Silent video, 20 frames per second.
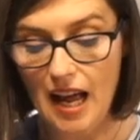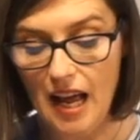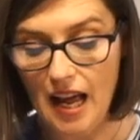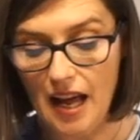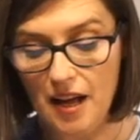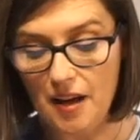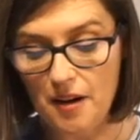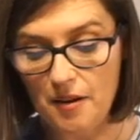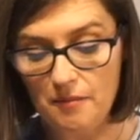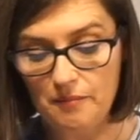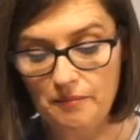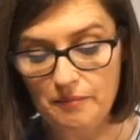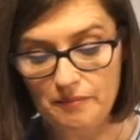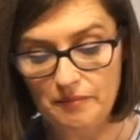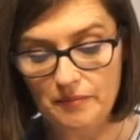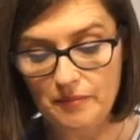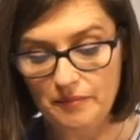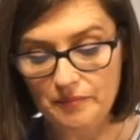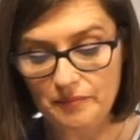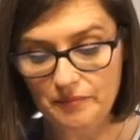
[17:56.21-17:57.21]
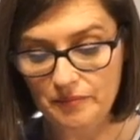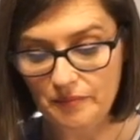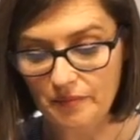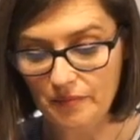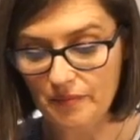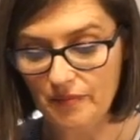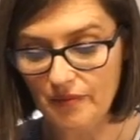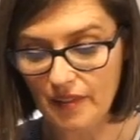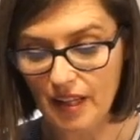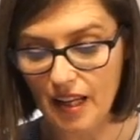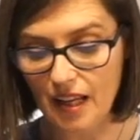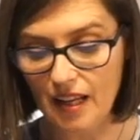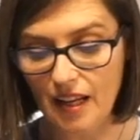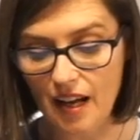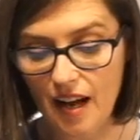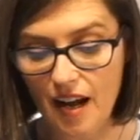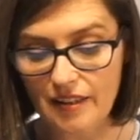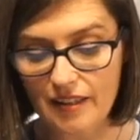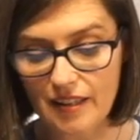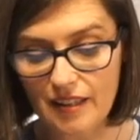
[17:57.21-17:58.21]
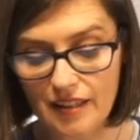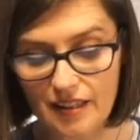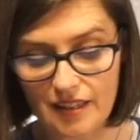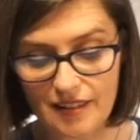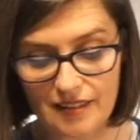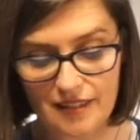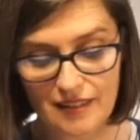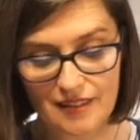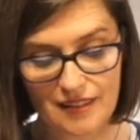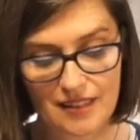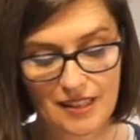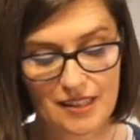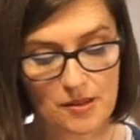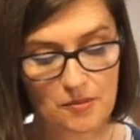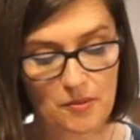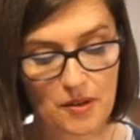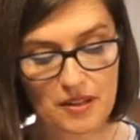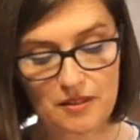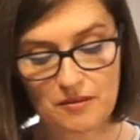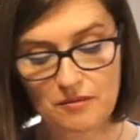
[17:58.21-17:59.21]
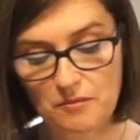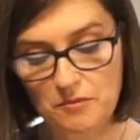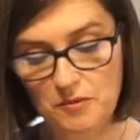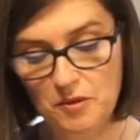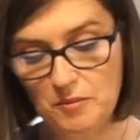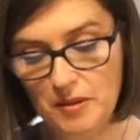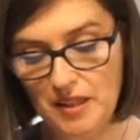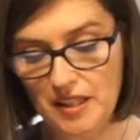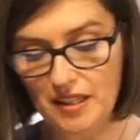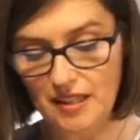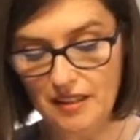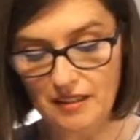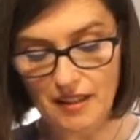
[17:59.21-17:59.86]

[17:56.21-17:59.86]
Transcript: I think this one will be